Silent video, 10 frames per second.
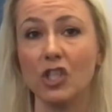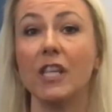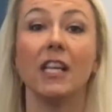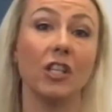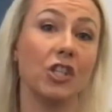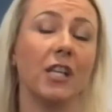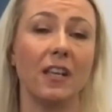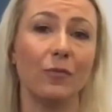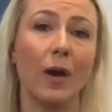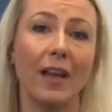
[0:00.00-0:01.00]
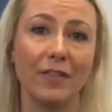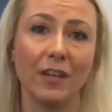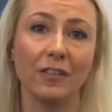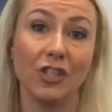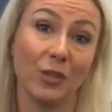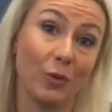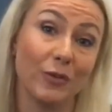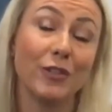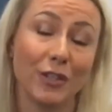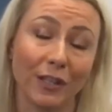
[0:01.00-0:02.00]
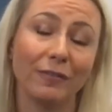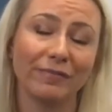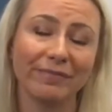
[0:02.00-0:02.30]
she can achieve whatever she wants to.